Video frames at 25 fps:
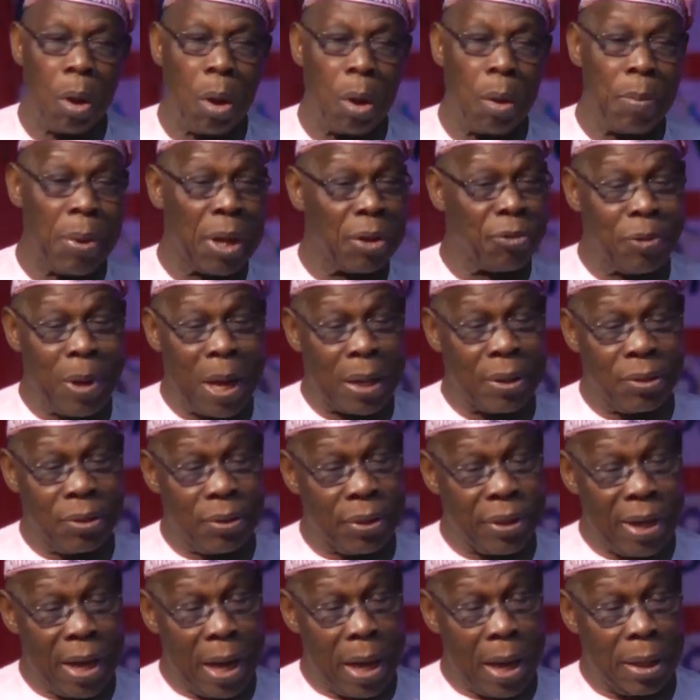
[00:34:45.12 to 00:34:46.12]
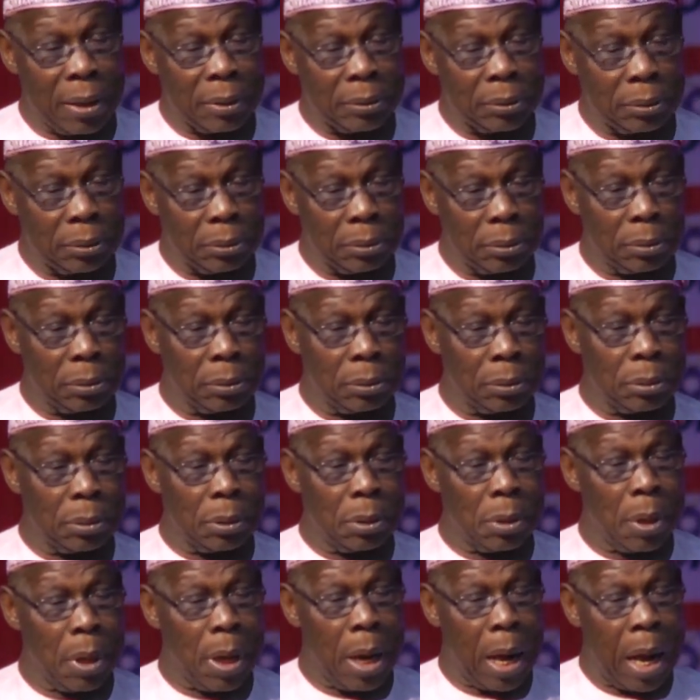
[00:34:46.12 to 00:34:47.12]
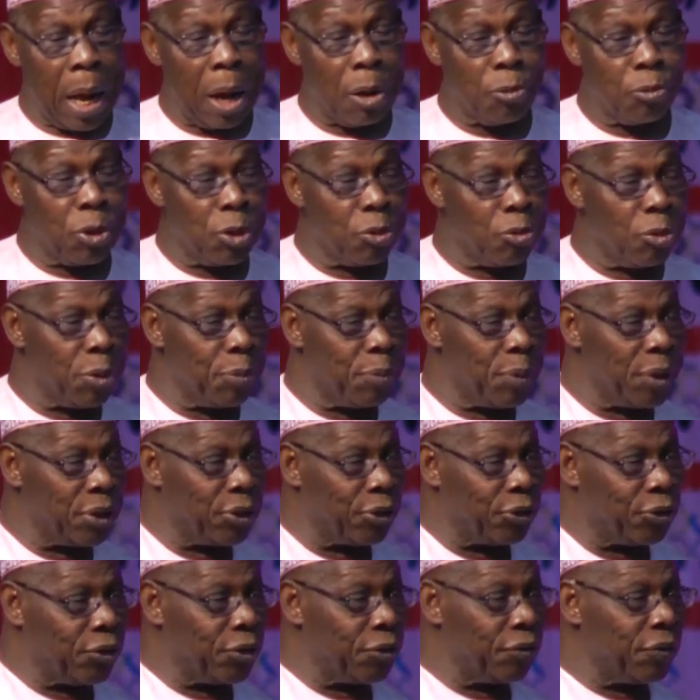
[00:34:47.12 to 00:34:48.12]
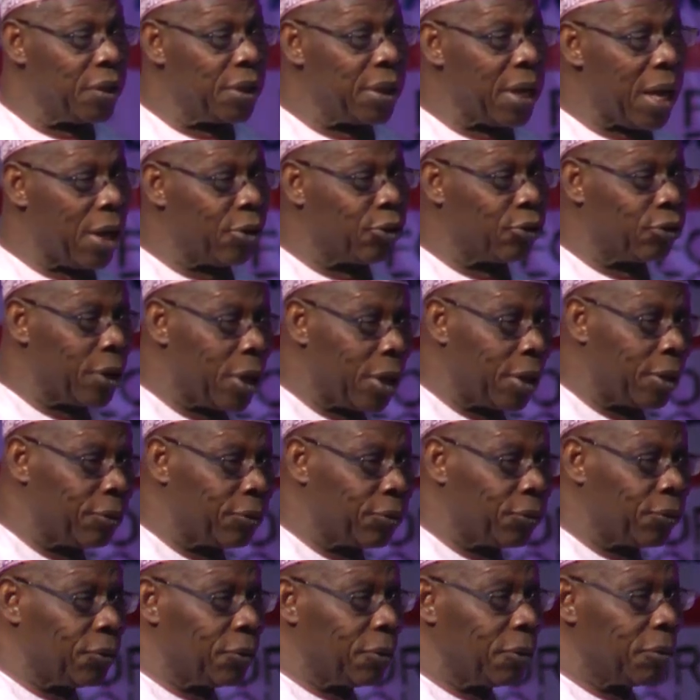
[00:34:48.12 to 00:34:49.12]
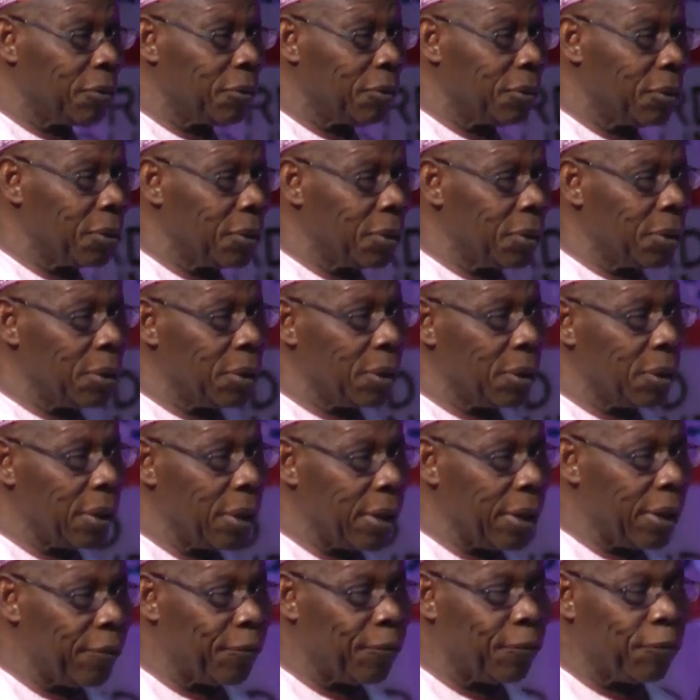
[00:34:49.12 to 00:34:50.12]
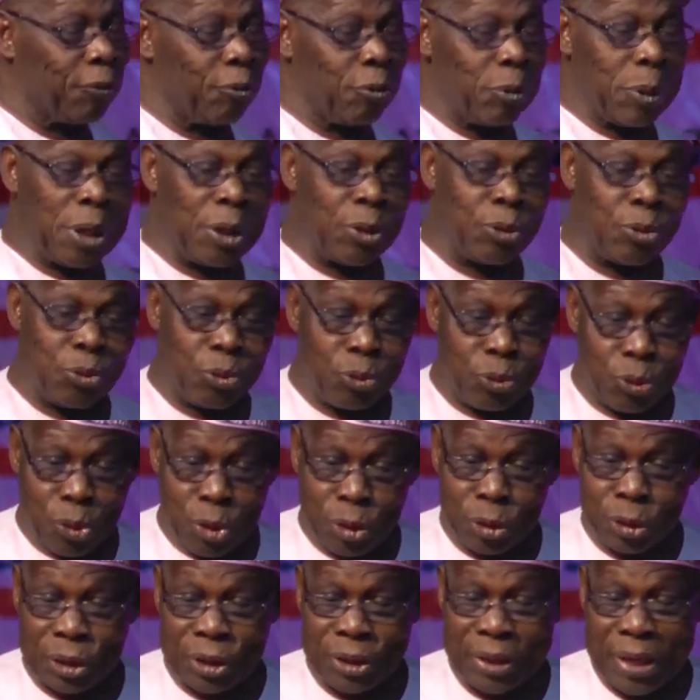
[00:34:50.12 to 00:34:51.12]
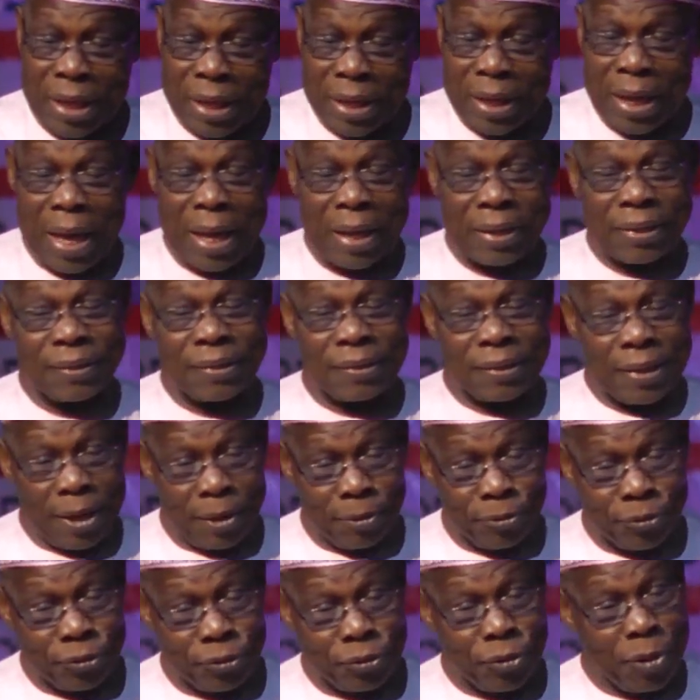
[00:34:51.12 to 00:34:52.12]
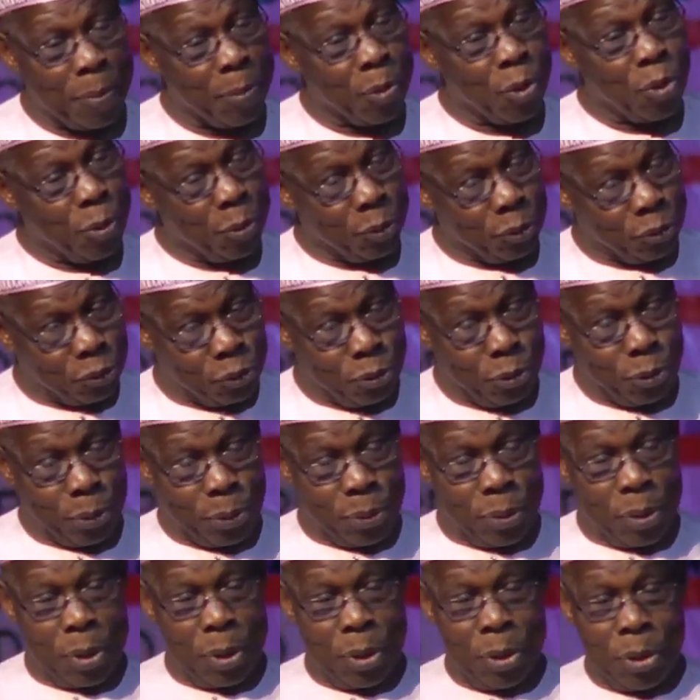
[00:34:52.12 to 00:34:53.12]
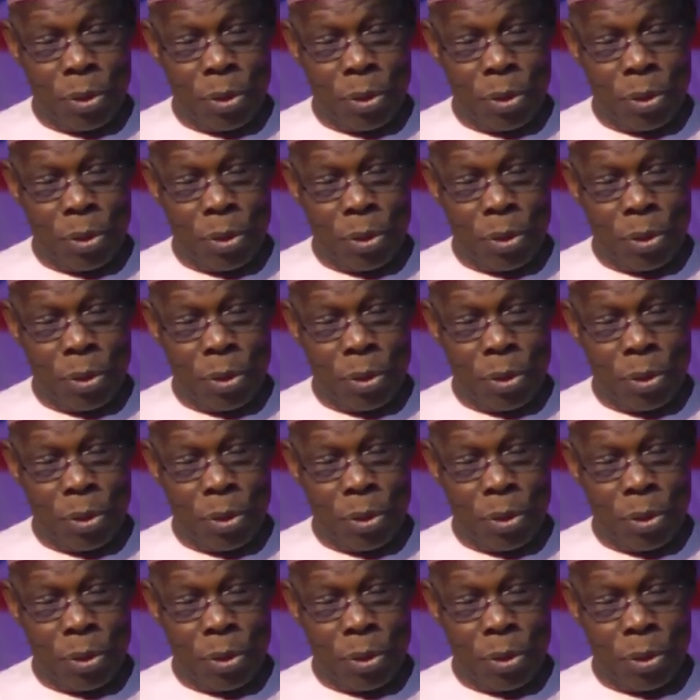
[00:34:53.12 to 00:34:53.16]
But we are not there. And we will be deceiving ourselves if we do not tell ourselves some home truth.